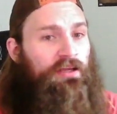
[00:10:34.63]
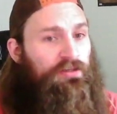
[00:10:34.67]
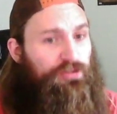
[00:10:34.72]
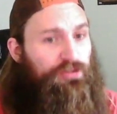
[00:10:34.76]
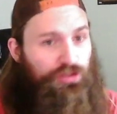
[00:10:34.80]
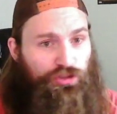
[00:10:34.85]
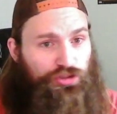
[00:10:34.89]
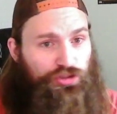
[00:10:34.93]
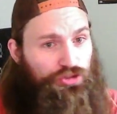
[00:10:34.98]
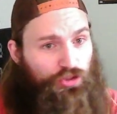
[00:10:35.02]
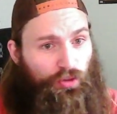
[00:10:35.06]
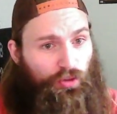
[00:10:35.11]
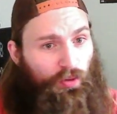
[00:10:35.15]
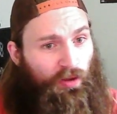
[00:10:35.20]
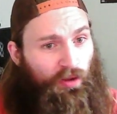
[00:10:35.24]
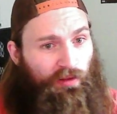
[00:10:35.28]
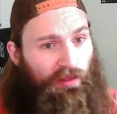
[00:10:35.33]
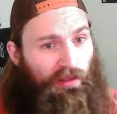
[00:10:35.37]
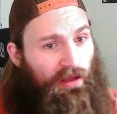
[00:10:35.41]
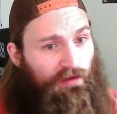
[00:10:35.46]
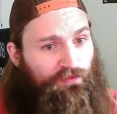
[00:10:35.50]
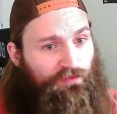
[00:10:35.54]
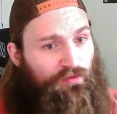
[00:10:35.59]

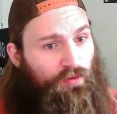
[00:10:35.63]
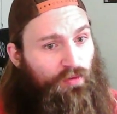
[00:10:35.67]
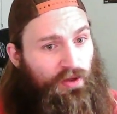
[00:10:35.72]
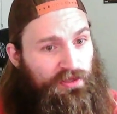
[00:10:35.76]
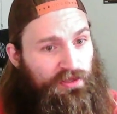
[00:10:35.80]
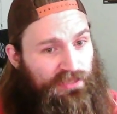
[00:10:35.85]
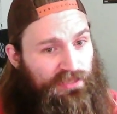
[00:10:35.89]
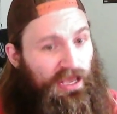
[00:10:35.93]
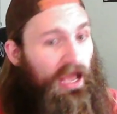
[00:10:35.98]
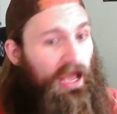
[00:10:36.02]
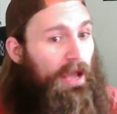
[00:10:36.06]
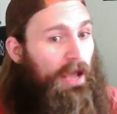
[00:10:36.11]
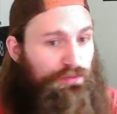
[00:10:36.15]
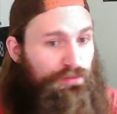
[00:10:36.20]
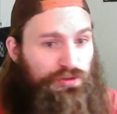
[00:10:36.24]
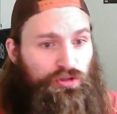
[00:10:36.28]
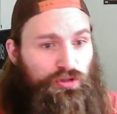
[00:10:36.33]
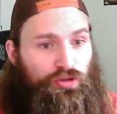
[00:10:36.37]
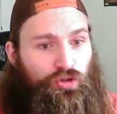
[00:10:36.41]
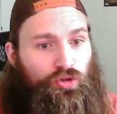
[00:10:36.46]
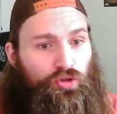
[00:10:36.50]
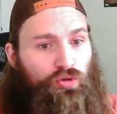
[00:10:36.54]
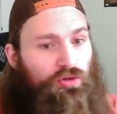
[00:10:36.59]
Joel Alvarez
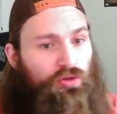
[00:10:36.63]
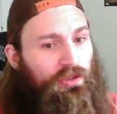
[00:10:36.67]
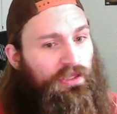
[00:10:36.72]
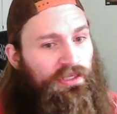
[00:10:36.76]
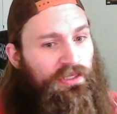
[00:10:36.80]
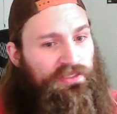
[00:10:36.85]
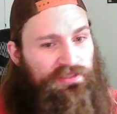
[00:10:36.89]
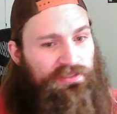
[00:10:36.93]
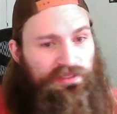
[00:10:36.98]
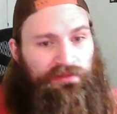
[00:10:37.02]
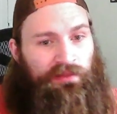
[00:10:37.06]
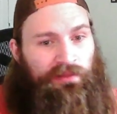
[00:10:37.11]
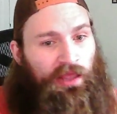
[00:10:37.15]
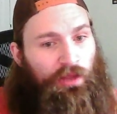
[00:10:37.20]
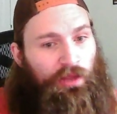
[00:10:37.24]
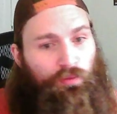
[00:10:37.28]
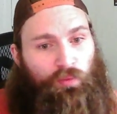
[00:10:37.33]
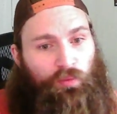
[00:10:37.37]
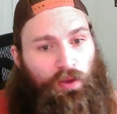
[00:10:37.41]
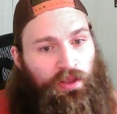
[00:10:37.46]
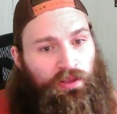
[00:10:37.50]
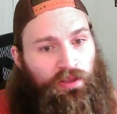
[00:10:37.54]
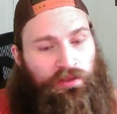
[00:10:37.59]
absolutely is the
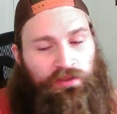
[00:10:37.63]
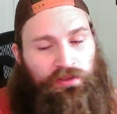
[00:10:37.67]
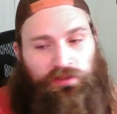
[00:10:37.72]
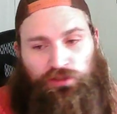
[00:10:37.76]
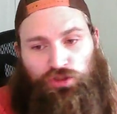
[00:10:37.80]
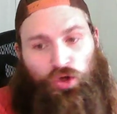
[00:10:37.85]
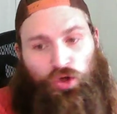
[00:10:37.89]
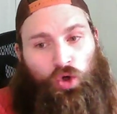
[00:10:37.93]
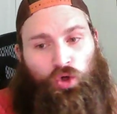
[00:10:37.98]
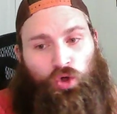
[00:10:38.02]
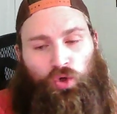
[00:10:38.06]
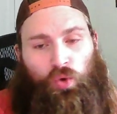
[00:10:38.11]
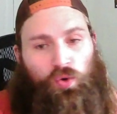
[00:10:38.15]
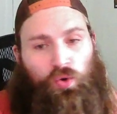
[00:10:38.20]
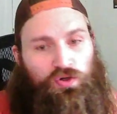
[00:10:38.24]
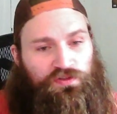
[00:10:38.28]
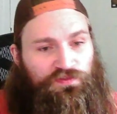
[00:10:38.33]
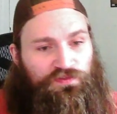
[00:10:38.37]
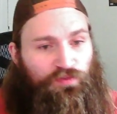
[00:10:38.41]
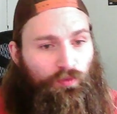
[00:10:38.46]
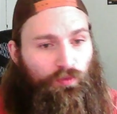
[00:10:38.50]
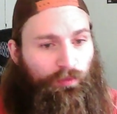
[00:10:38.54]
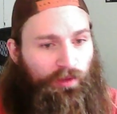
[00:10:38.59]
lightweight dark
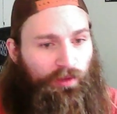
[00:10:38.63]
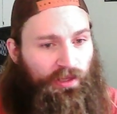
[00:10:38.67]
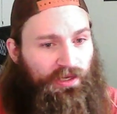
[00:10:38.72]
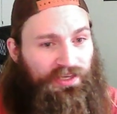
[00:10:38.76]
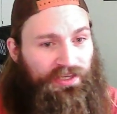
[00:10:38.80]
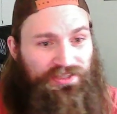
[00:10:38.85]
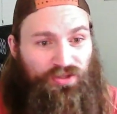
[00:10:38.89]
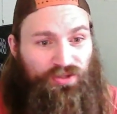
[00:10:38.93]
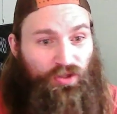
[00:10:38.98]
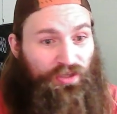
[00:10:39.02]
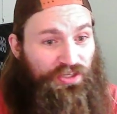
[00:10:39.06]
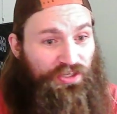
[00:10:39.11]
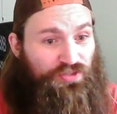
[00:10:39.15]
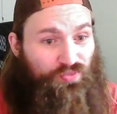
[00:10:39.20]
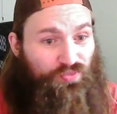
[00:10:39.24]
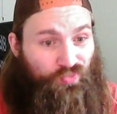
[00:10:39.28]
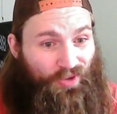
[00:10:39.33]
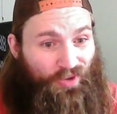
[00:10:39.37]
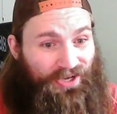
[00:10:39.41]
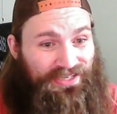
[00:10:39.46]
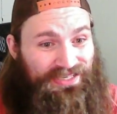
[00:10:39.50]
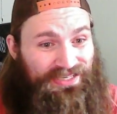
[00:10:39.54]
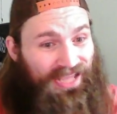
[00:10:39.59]
horse for me. And he's
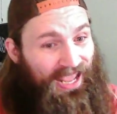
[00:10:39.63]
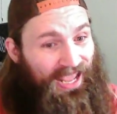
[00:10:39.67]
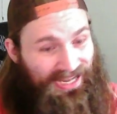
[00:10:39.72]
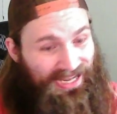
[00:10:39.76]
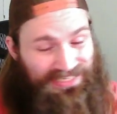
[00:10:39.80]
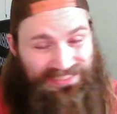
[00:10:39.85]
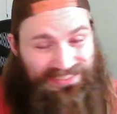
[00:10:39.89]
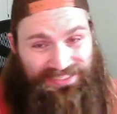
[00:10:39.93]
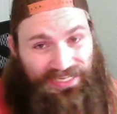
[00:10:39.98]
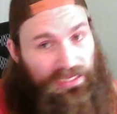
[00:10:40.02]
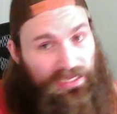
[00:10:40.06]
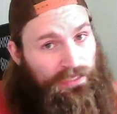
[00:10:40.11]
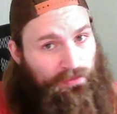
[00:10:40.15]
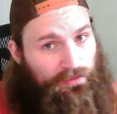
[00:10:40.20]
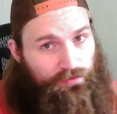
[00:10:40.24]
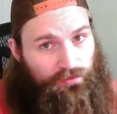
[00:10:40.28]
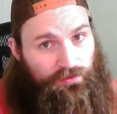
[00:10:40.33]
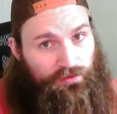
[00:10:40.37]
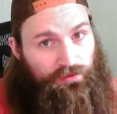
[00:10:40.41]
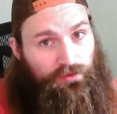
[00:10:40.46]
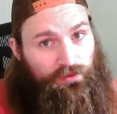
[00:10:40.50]
ranked 18th.